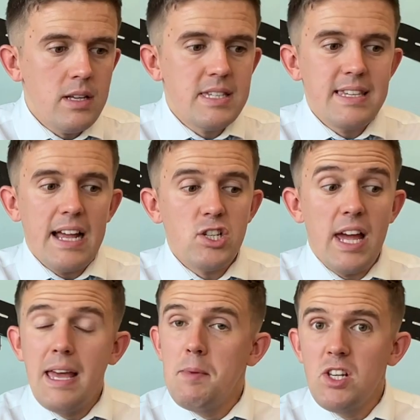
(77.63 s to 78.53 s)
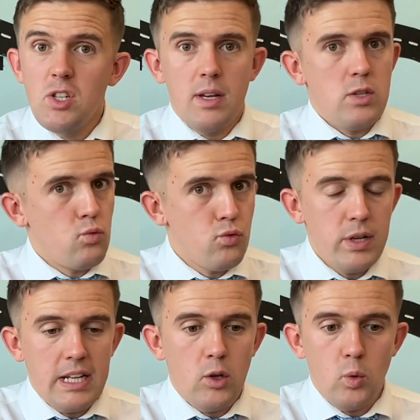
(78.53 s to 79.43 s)
Sketch to image is a
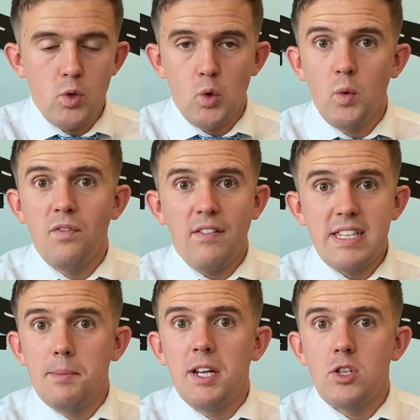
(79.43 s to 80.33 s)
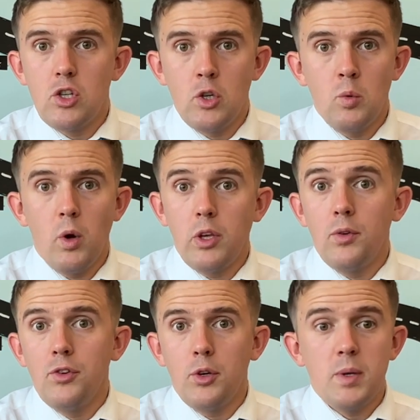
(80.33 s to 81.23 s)
really cool tool, very similar to what you
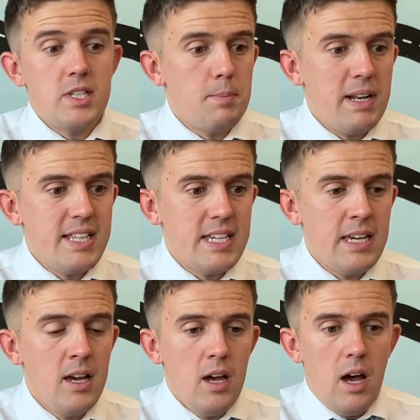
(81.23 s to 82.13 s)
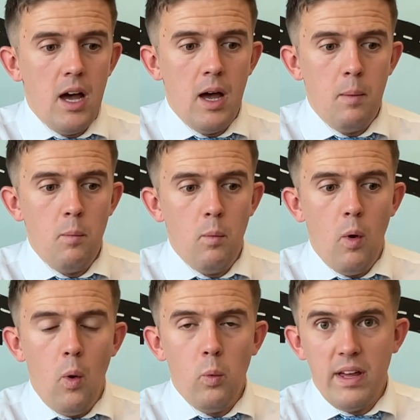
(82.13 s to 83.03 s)
can do with Stability
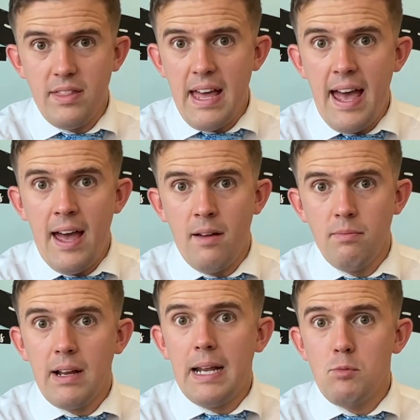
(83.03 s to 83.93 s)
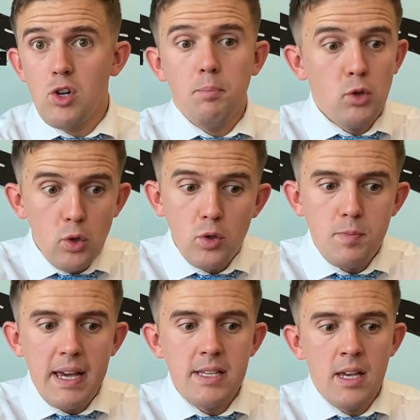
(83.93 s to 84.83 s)
with their clip drop doodle
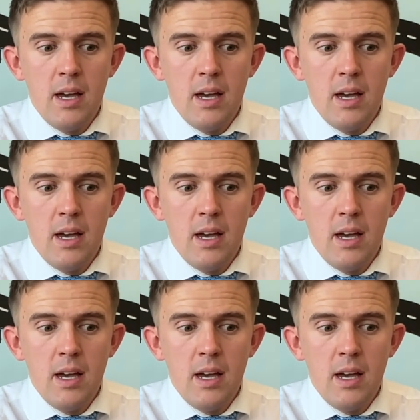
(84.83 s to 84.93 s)
space.